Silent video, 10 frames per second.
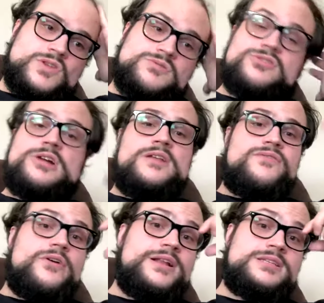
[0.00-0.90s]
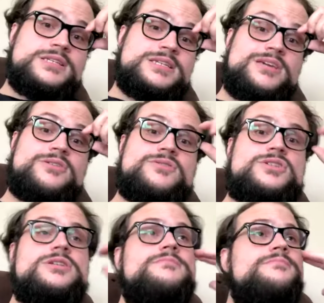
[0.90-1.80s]
regret avoidance is
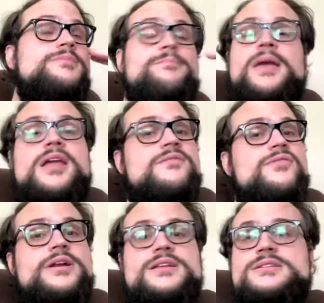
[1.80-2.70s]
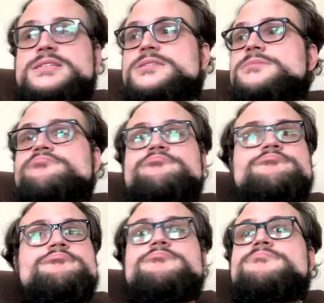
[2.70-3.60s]
huge, but pain avoidance,
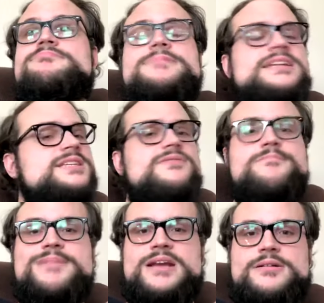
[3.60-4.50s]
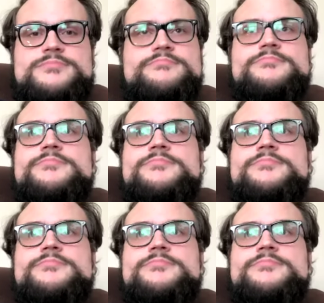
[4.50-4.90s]
that's even bigger